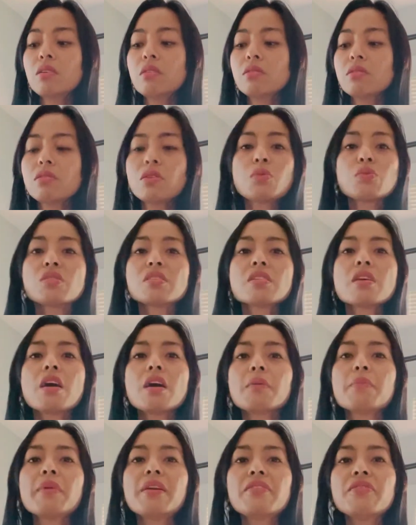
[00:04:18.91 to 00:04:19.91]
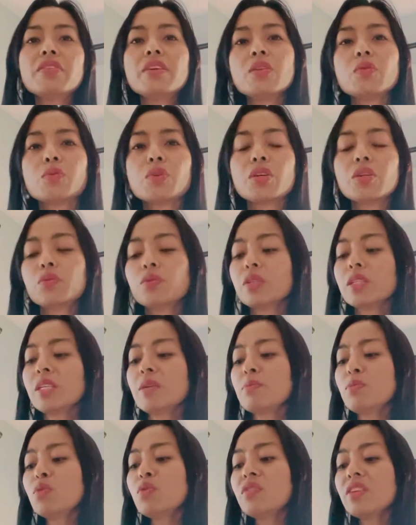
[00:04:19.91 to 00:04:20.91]
so snug my feet weren't really
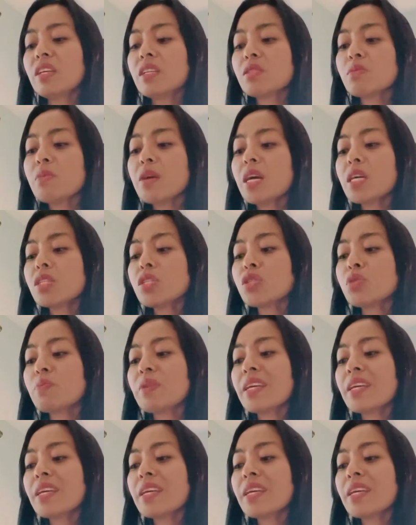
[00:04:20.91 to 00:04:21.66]
moving as much,